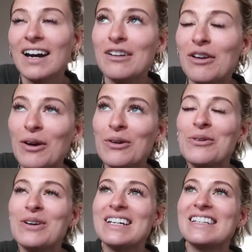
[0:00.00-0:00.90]
I
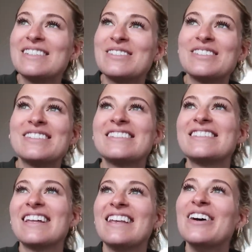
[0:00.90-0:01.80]
know it's
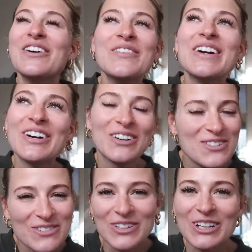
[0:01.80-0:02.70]
a little bit
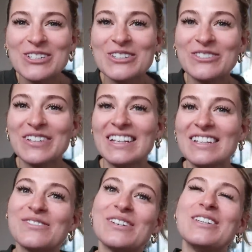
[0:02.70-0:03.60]
controversial,
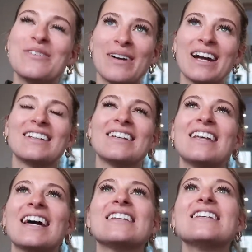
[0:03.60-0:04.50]
fitness when you're
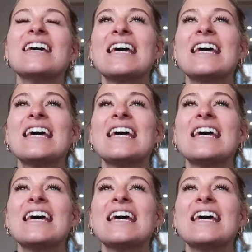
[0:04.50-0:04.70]
pregnant, and